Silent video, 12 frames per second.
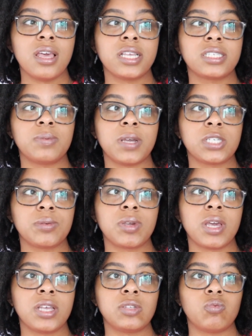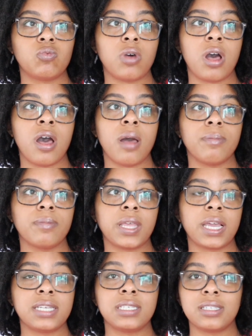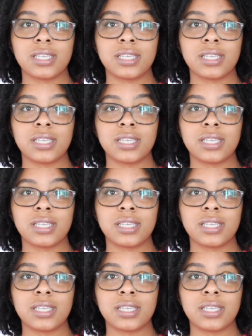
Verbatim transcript: especially because like I said,